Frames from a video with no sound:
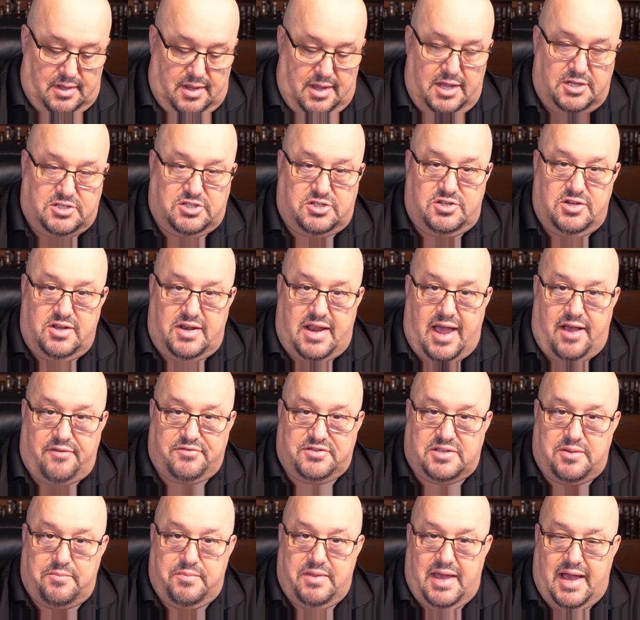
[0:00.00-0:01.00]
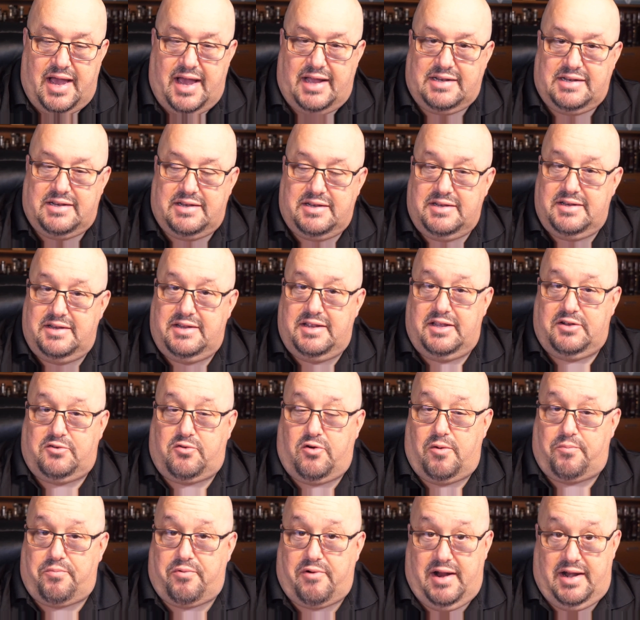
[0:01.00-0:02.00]
it should have some of that
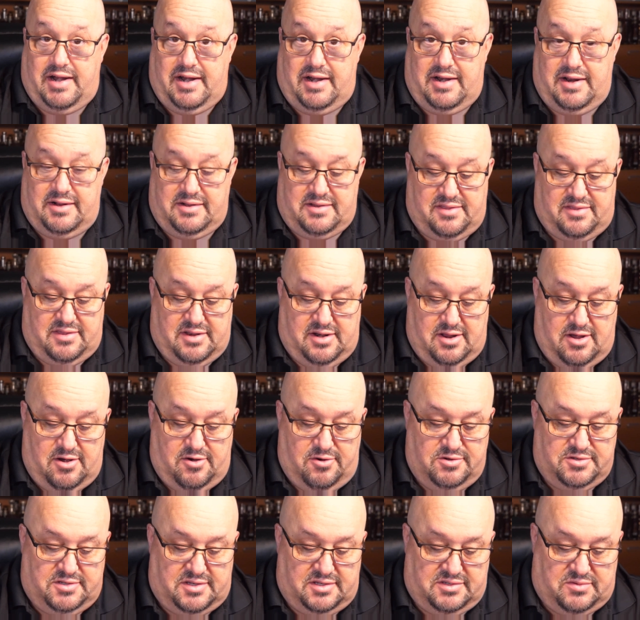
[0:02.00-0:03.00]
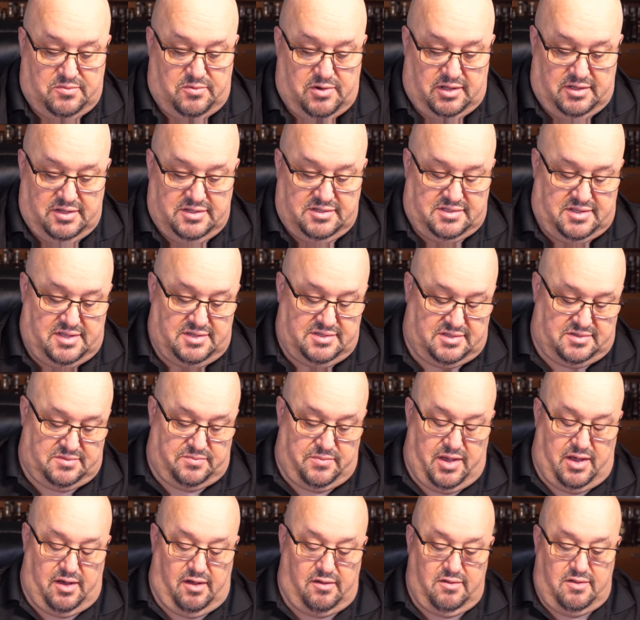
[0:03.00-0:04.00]
incorporated into the nose as well as the
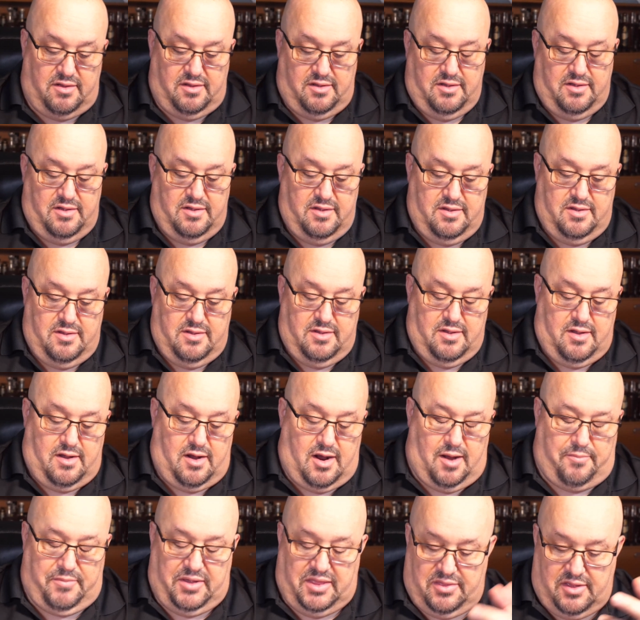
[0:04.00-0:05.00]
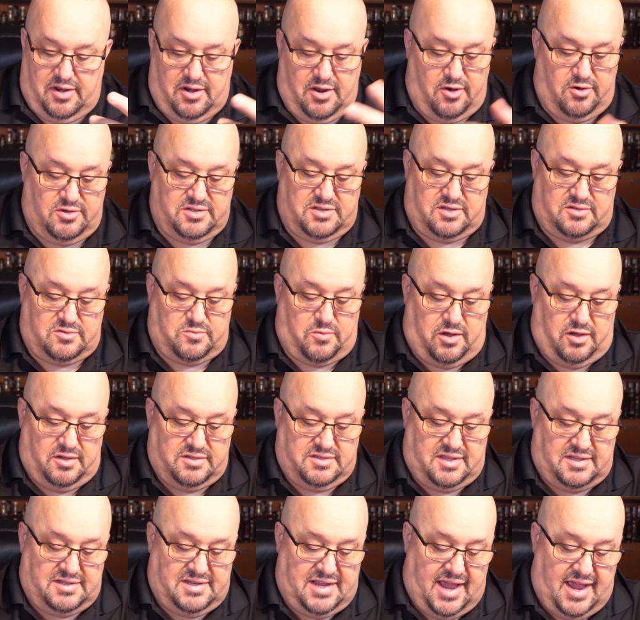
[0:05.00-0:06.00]
smell. I mean the nose as well
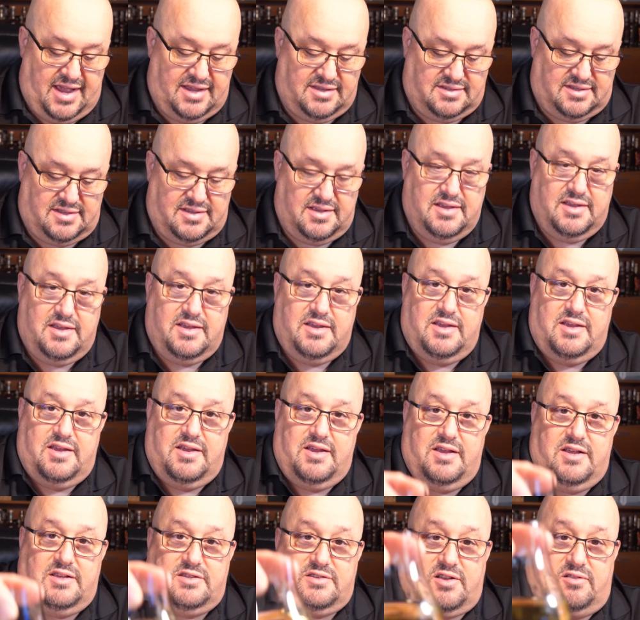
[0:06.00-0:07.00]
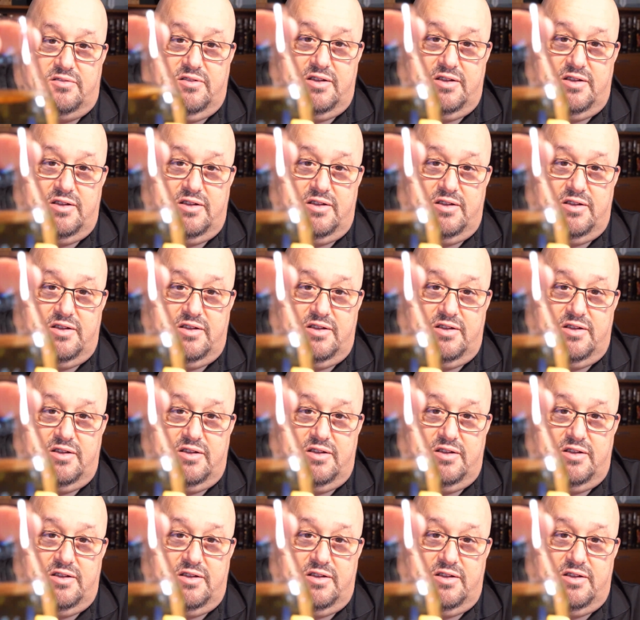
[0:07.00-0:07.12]
as the taste. So